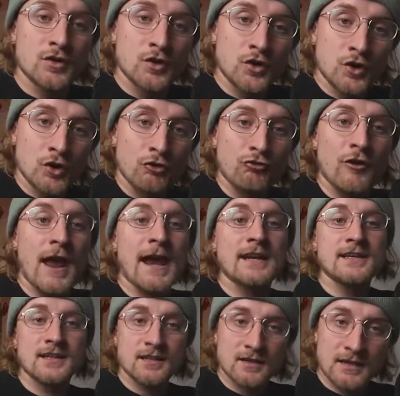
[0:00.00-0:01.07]

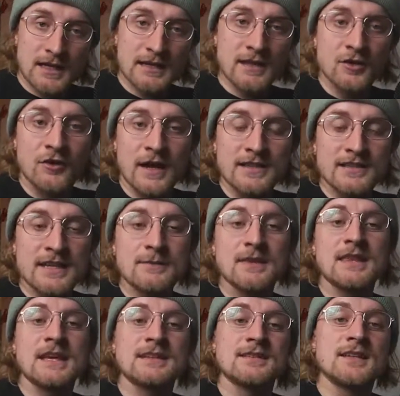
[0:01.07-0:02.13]
correct in the grand scheme of
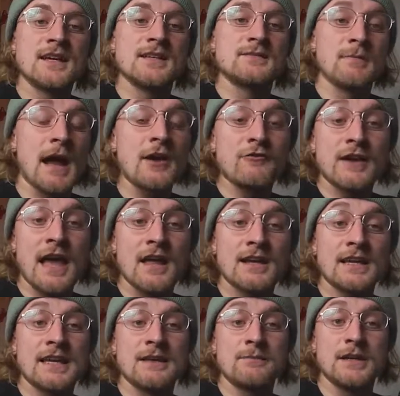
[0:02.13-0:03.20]
things? Because my
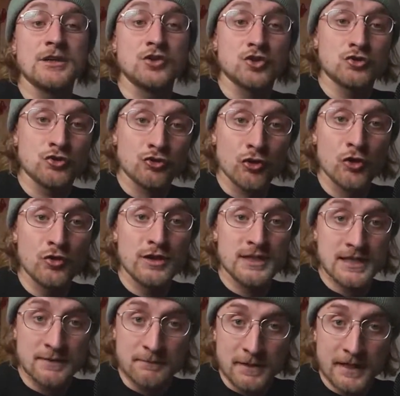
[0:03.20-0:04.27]
reality can be truth
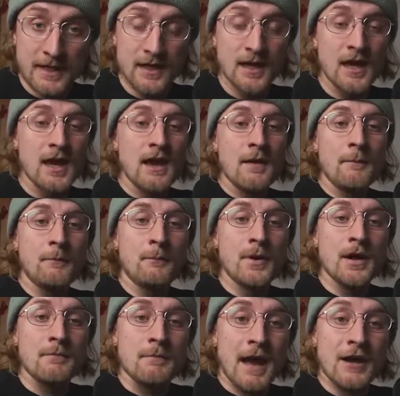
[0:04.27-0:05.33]
to me,
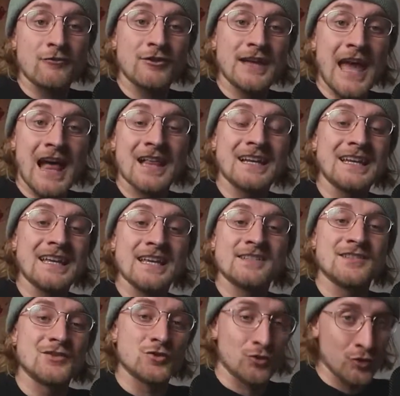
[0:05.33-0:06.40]
but my reality
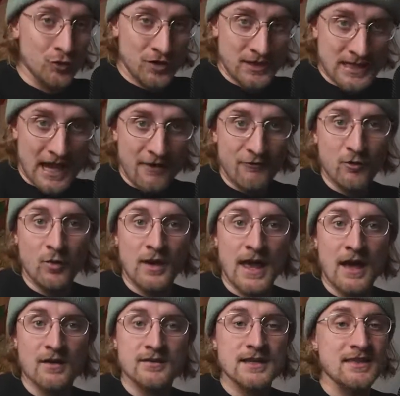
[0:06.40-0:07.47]
isn't truth to everyone
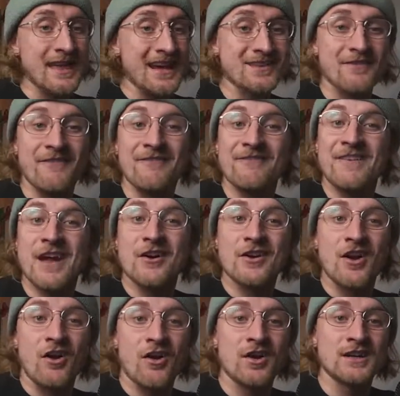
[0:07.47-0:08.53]
else. And that is a very
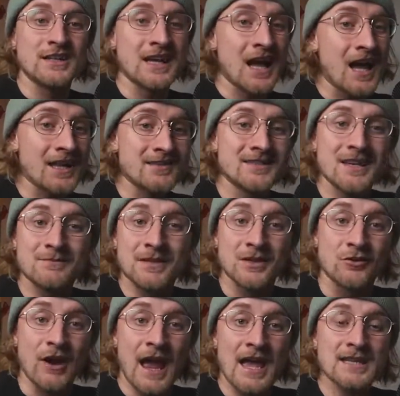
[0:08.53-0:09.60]
hard concept to
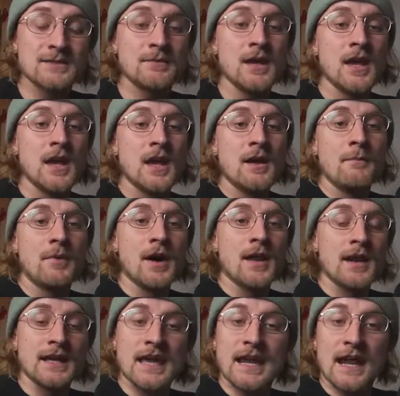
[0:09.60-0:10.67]
grasp. But
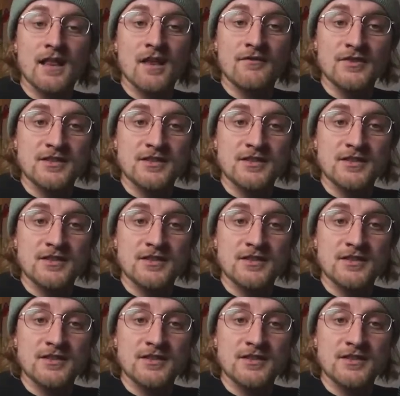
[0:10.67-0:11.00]
again, I love